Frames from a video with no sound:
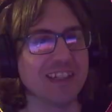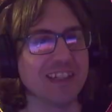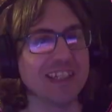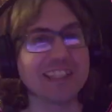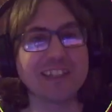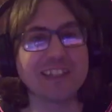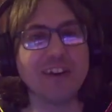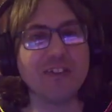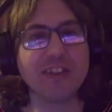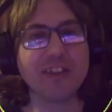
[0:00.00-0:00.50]

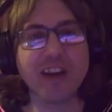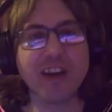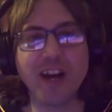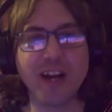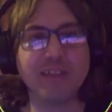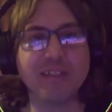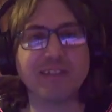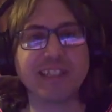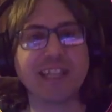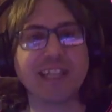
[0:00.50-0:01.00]
It's not the
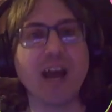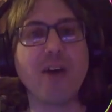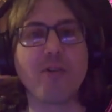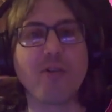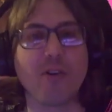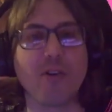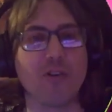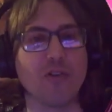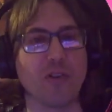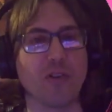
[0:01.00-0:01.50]
Eye of
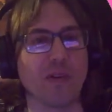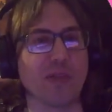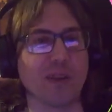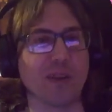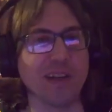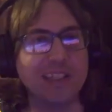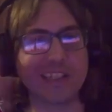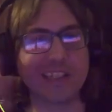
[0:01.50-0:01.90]
Sauron or anything,